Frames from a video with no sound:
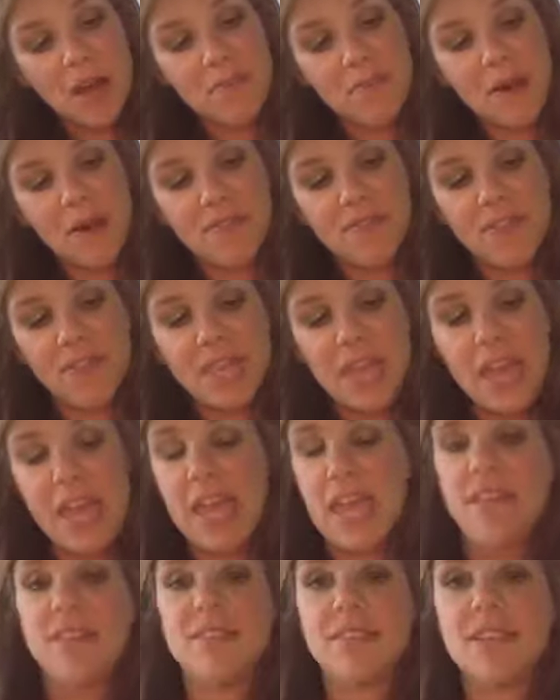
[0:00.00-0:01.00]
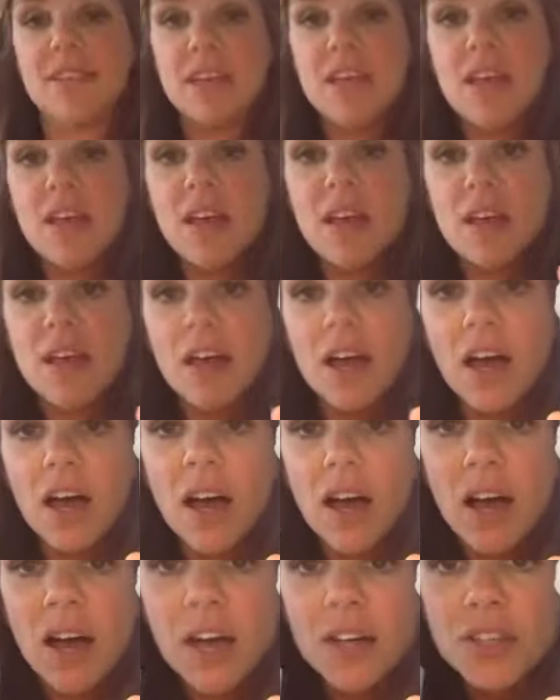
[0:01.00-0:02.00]
above the 8.
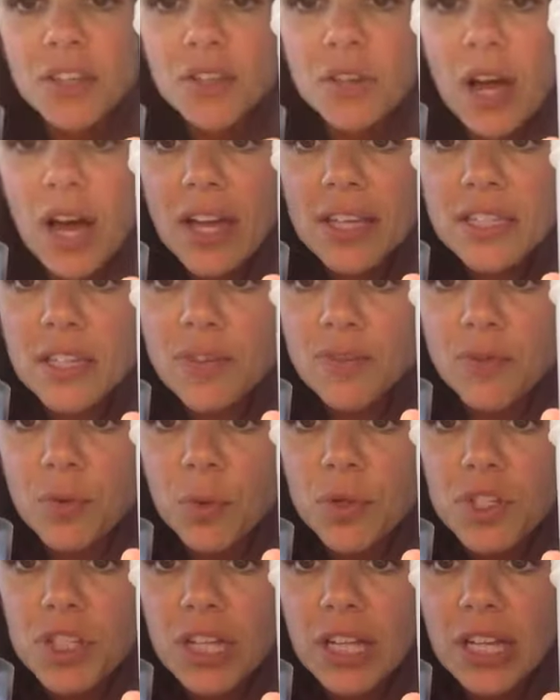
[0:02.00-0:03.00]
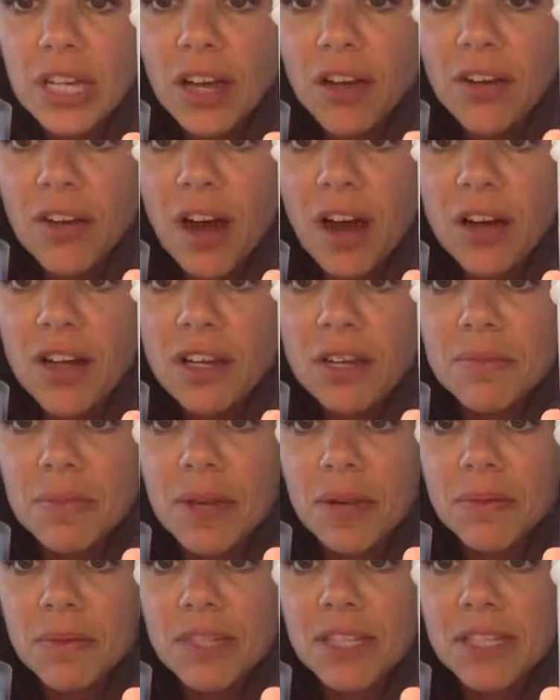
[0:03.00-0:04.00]
You guys, unfortunately, are not going to be
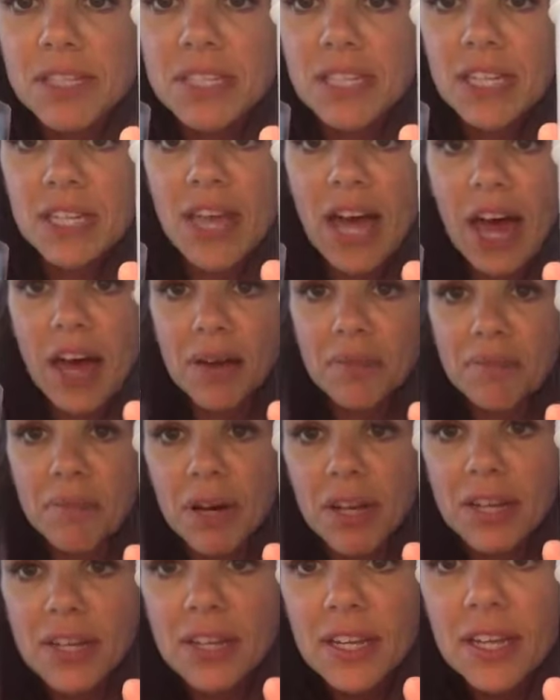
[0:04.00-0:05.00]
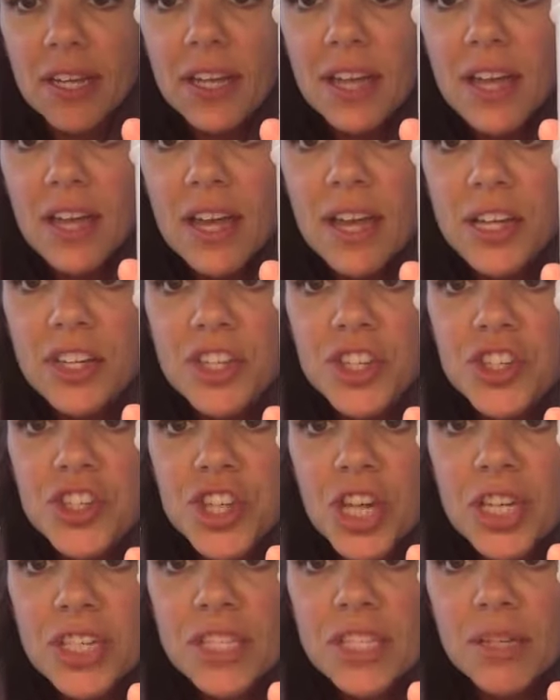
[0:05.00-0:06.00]
able to see that, but
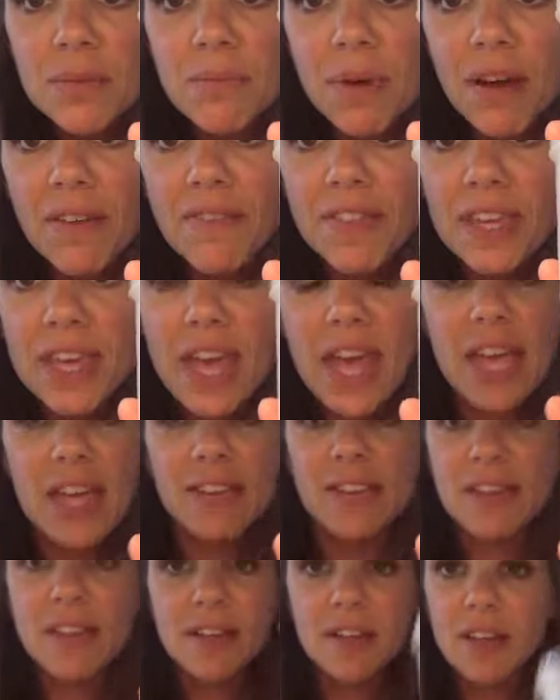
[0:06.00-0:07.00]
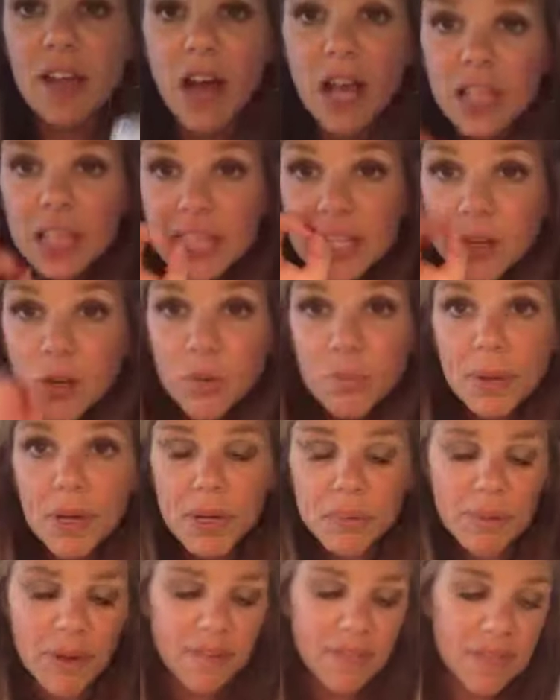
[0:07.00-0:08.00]
just above the 8. a little bit
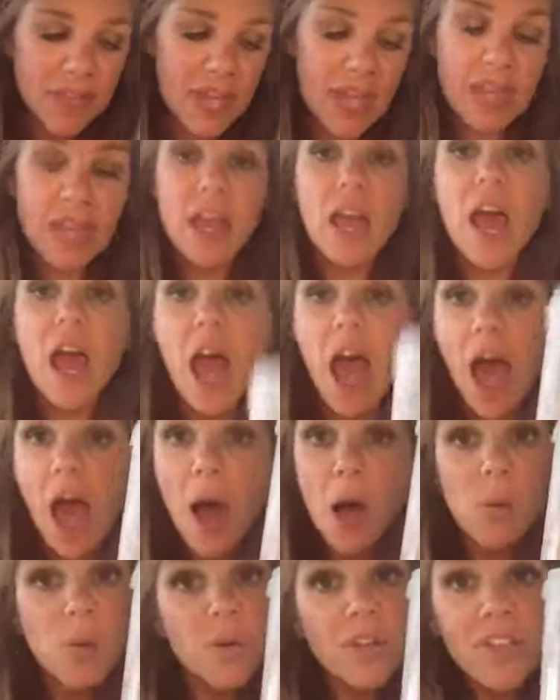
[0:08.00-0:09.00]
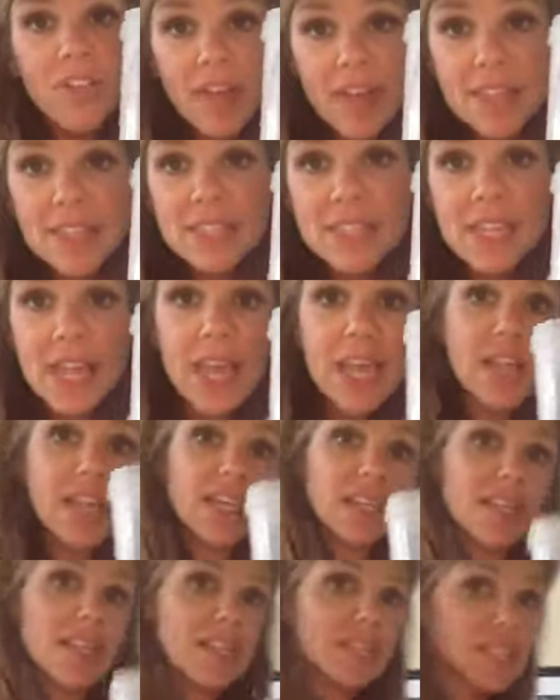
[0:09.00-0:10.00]
above the 8. I will then
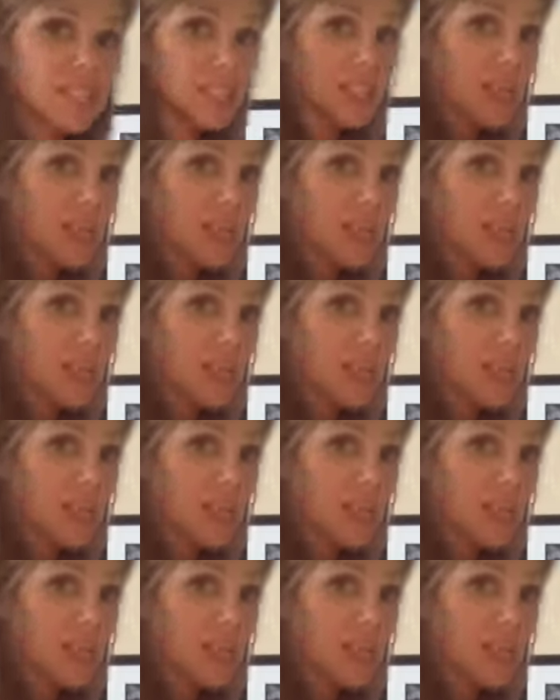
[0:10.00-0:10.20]
take this